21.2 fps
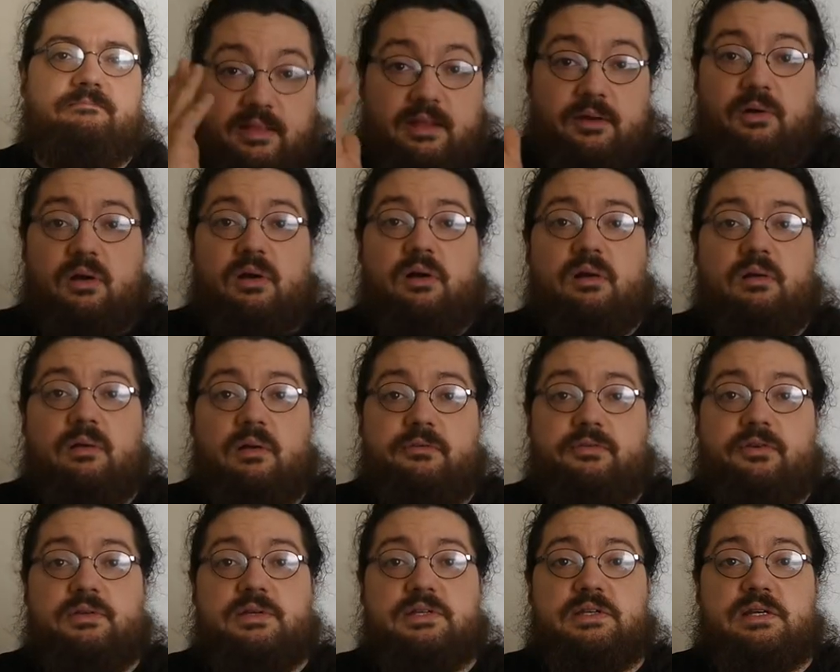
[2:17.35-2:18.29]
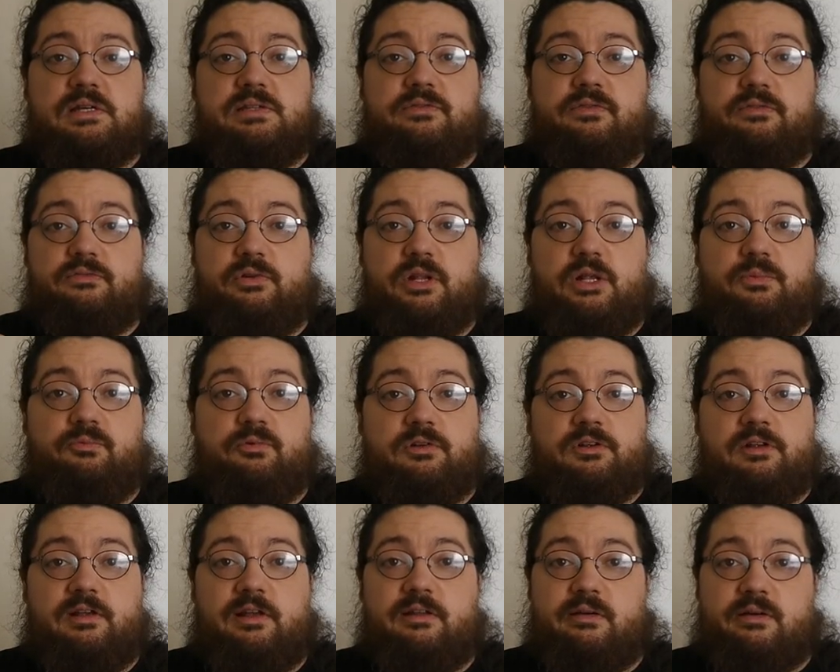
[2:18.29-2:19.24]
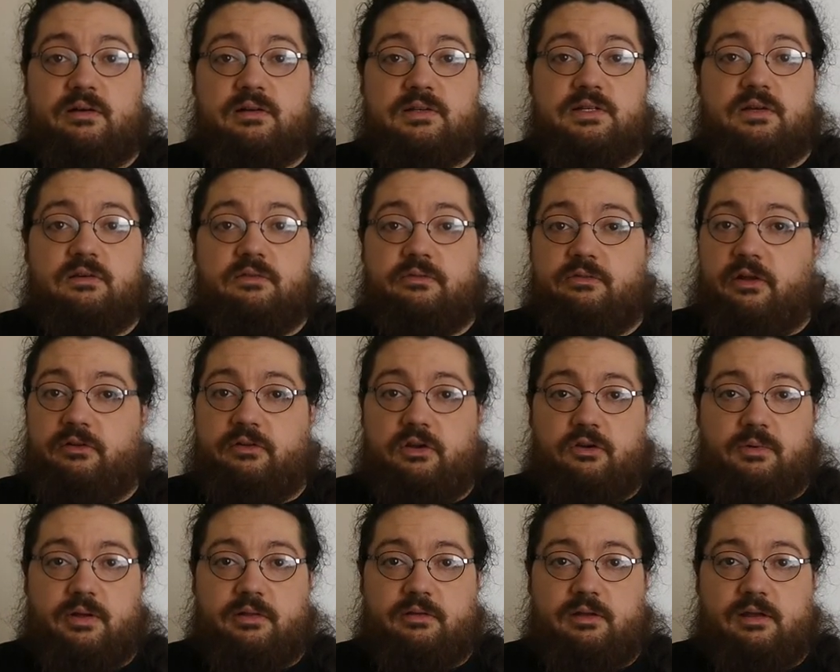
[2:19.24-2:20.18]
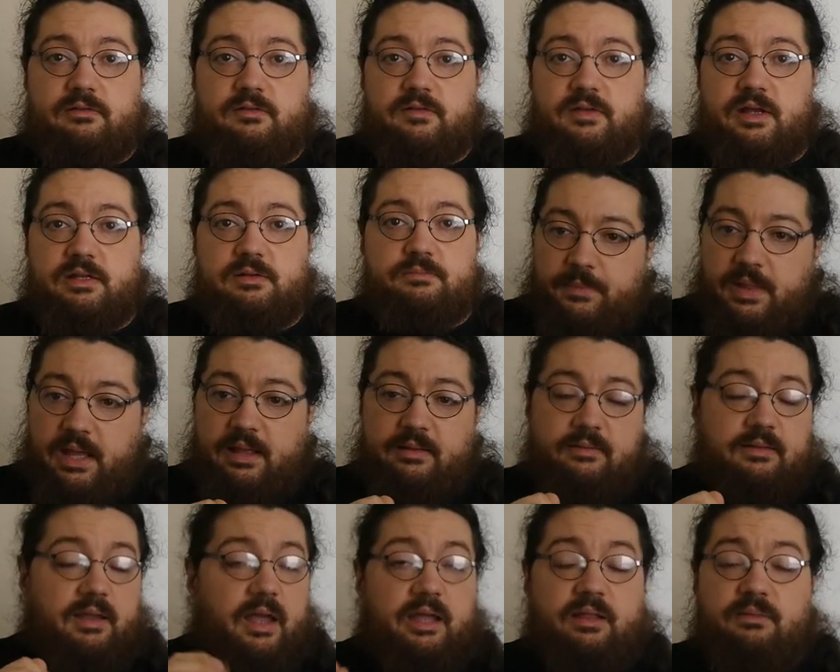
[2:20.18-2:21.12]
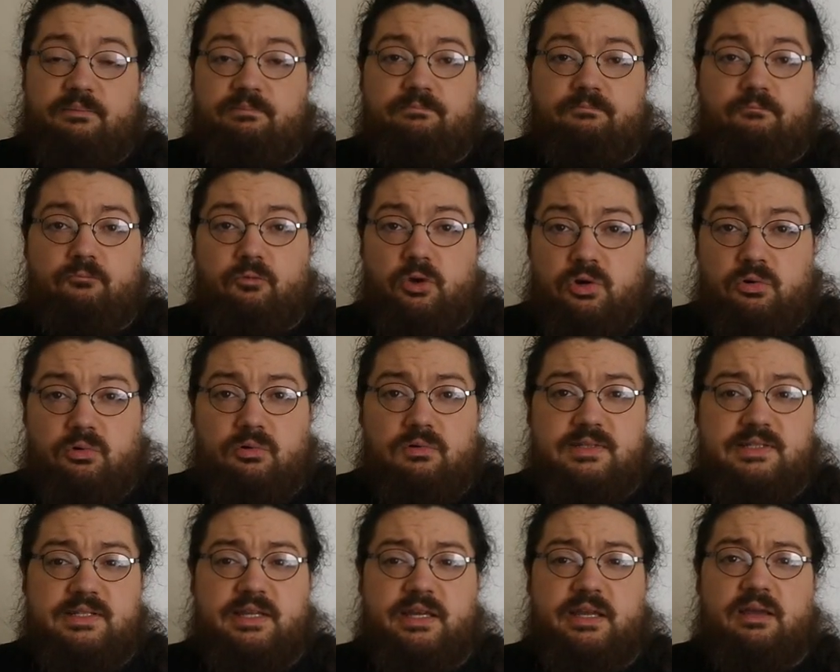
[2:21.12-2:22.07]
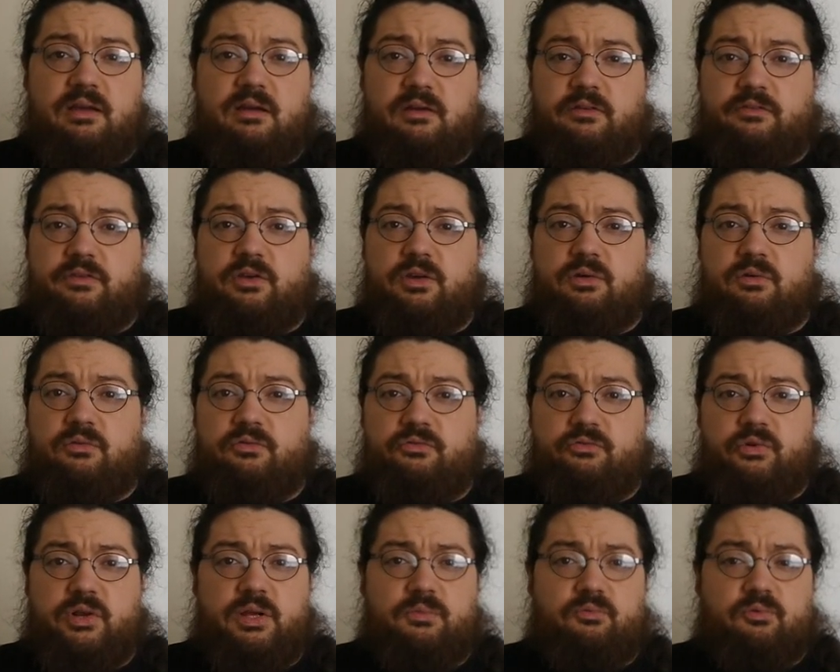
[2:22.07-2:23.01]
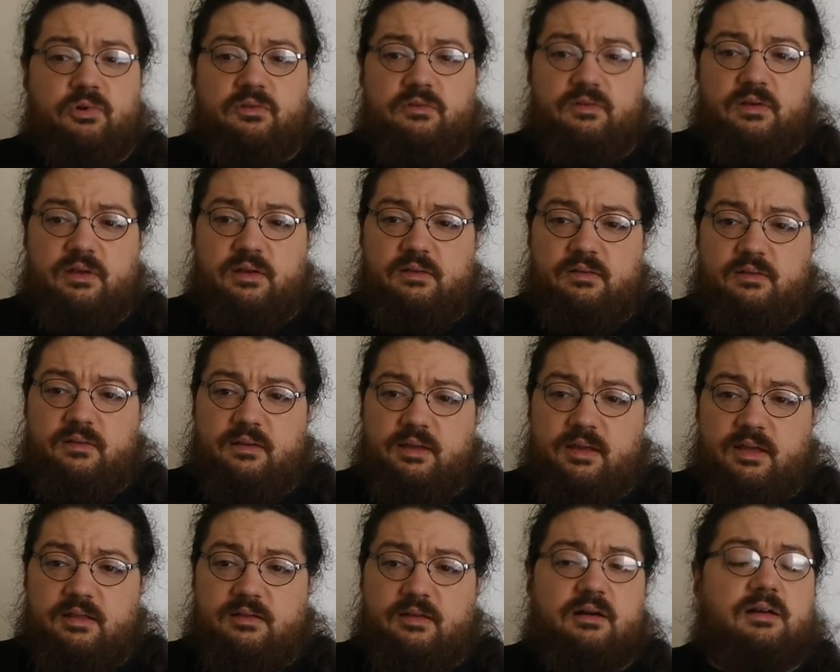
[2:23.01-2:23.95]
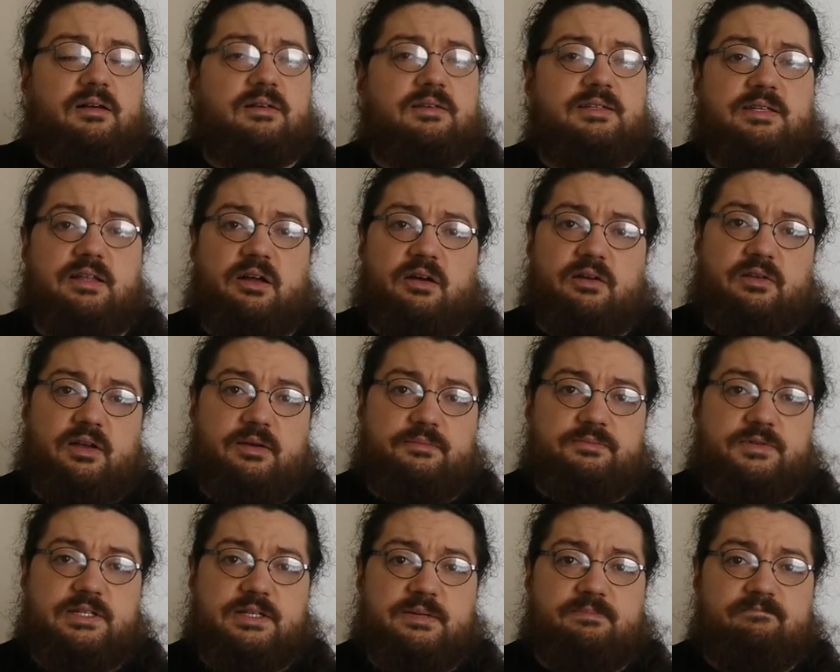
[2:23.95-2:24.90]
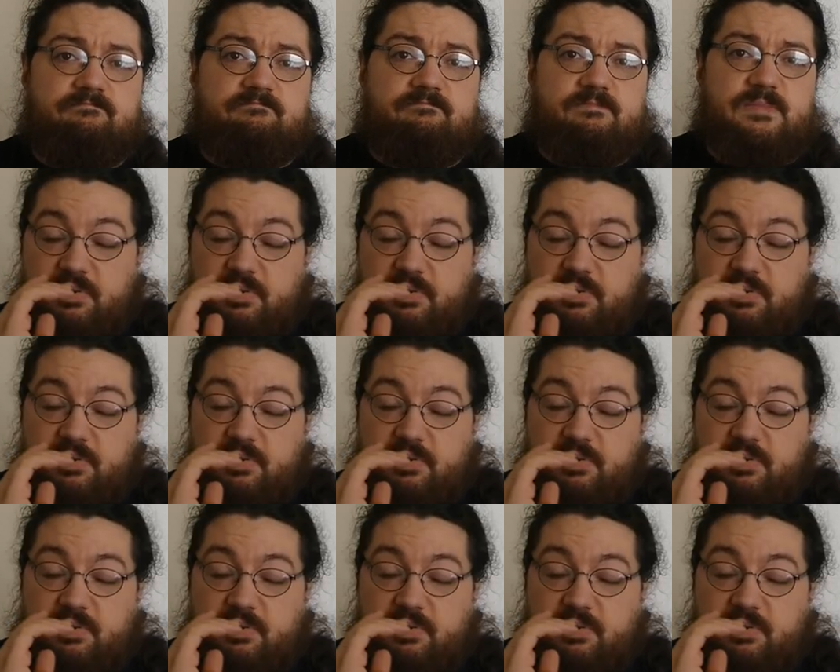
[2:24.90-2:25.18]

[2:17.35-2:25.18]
There are a few designs for 3D printed guitars floating around the internet, and I recall seeing a few 3D printed guitar startups.